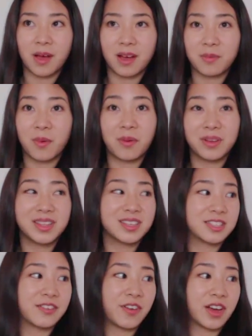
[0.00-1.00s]
I'm oily as
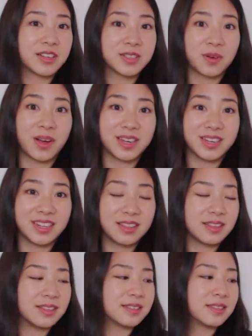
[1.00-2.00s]
fuck, so I need these.